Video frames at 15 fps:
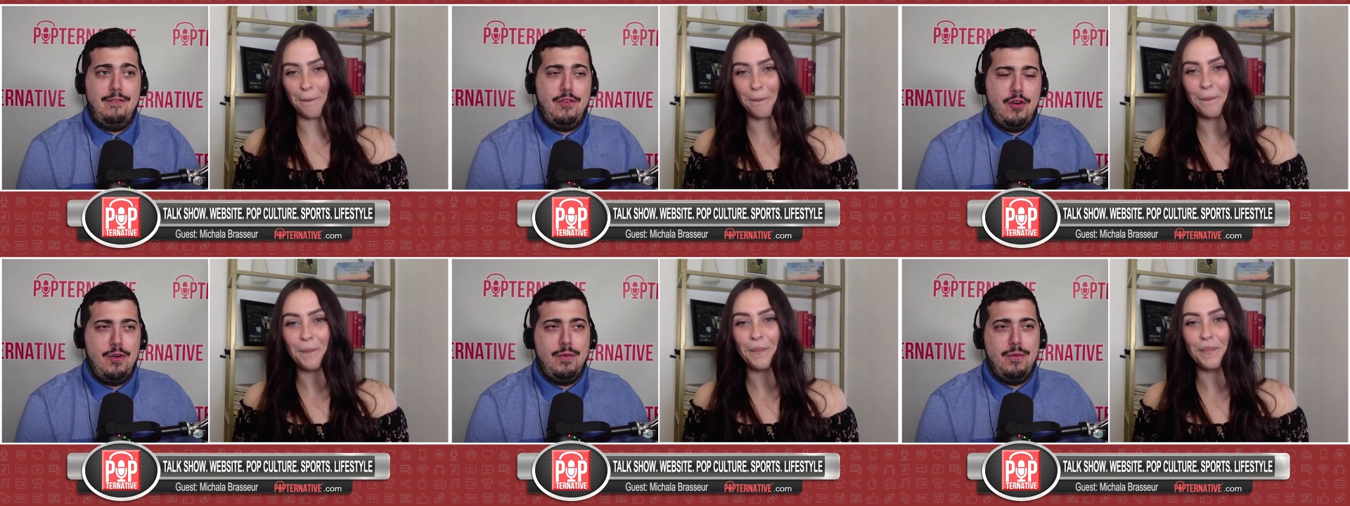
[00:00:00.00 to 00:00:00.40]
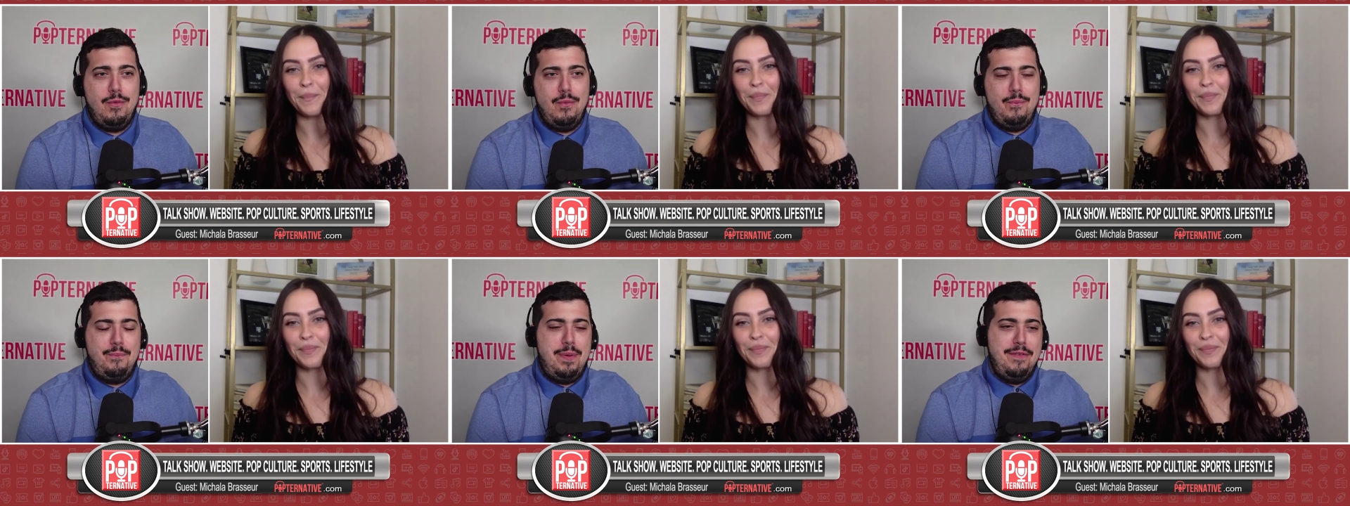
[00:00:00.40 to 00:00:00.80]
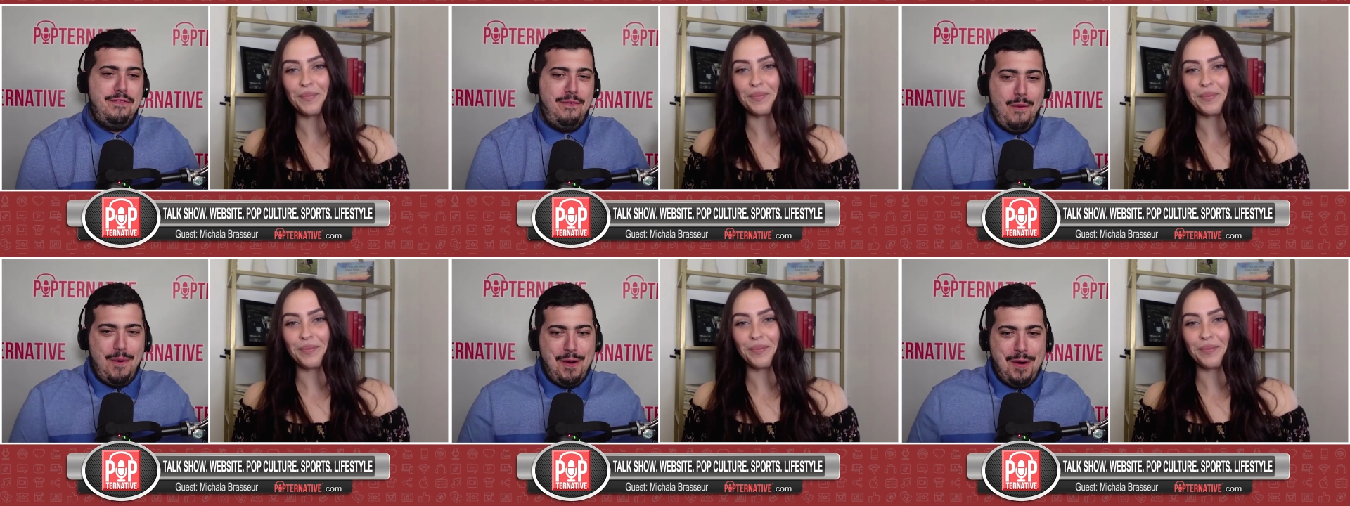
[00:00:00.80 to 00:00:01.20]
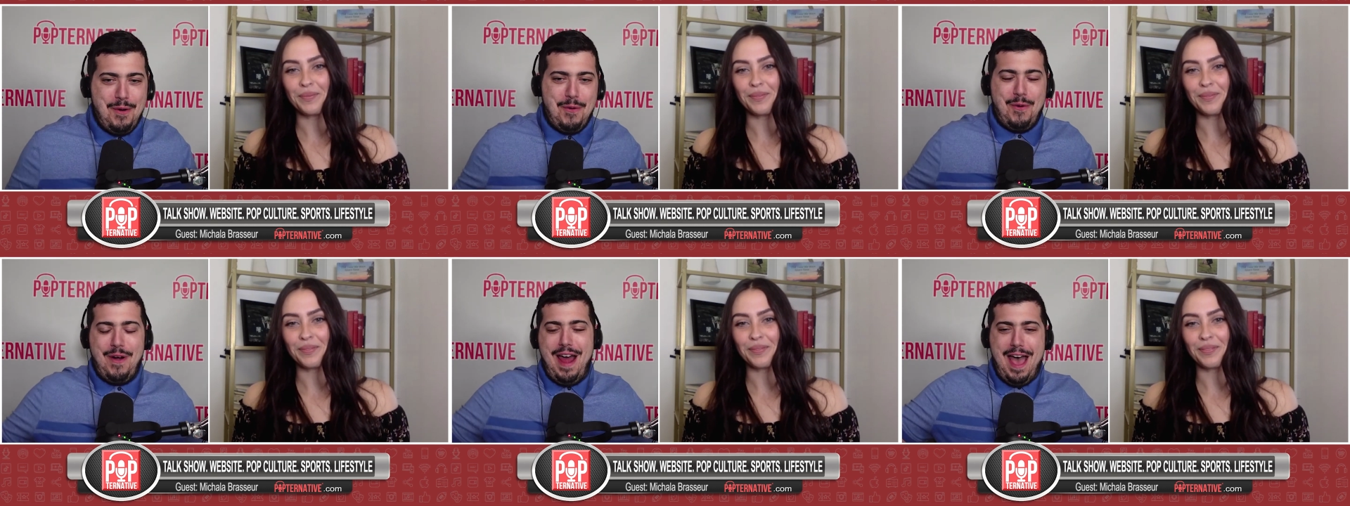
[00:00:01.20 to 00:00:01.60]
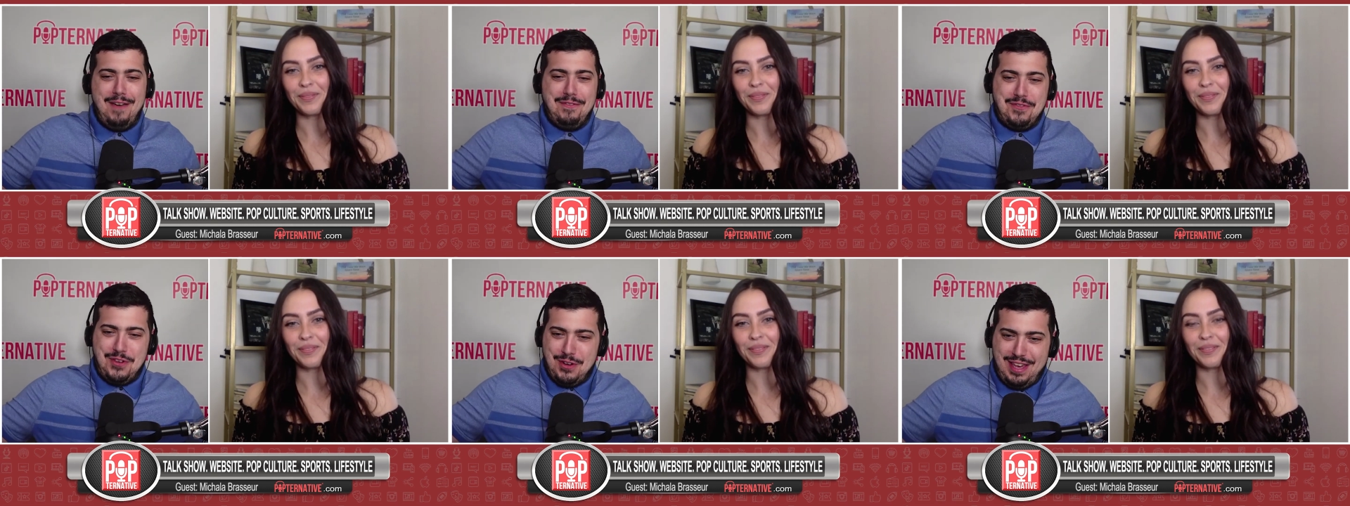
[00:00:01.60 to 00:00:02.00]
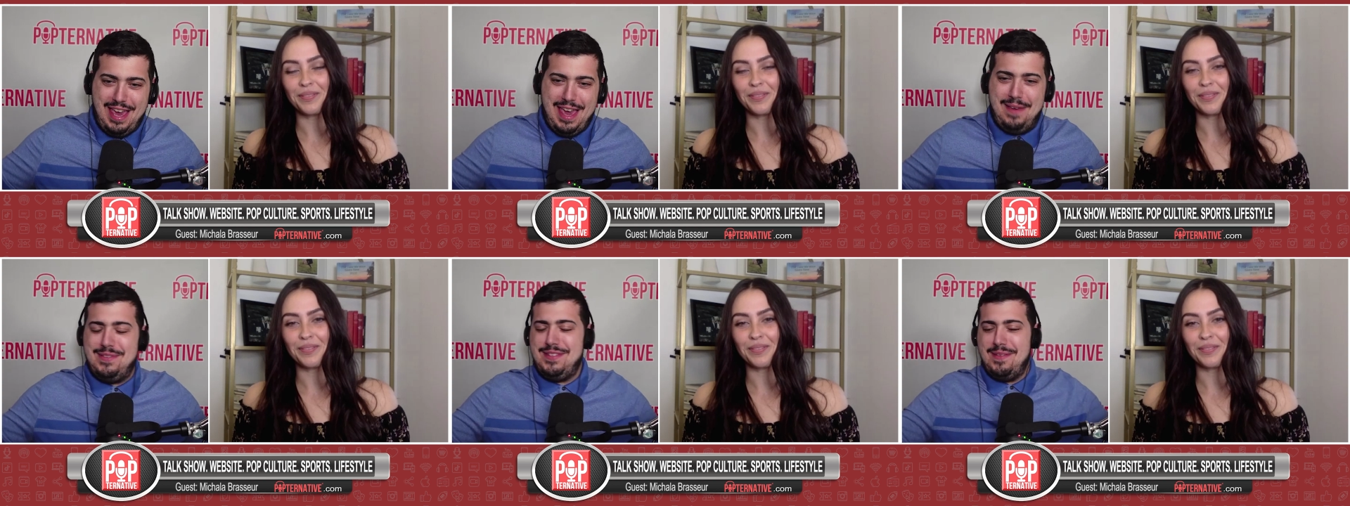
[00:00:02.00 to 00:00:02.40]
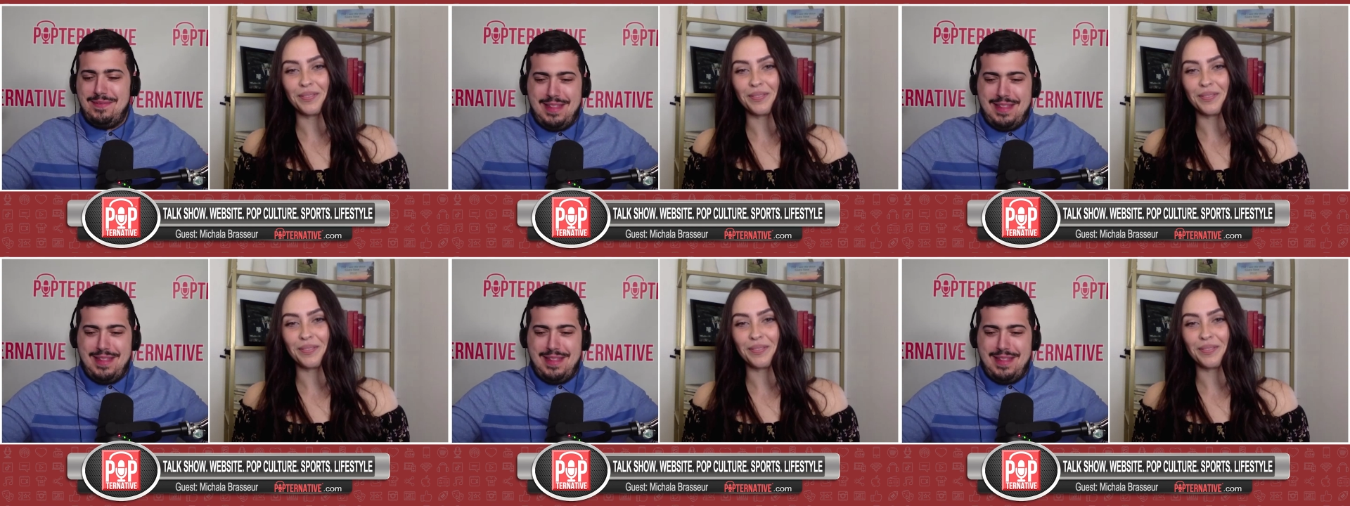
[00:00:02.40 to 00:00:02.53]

Speaker 1: either before or after games.